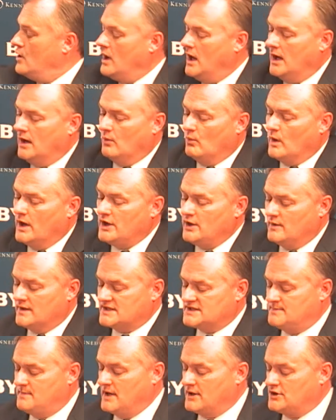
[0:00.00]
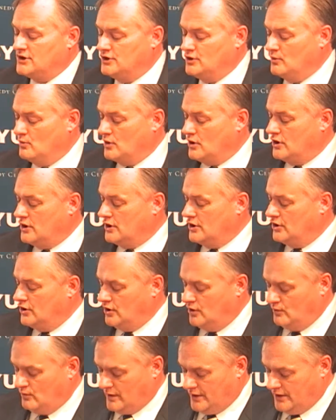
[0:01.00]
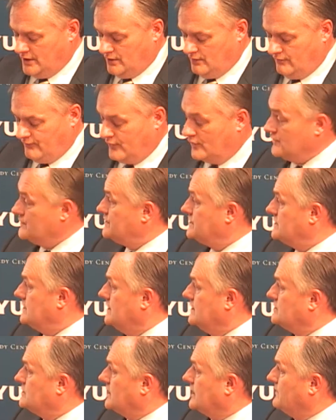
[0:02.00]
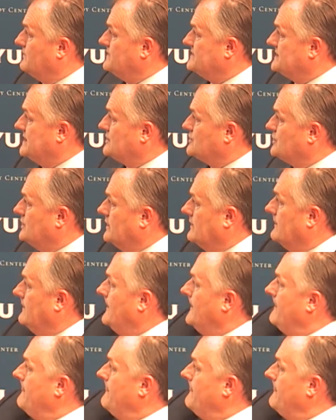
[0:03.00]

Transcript: what you expected you were going to do when you first took the position.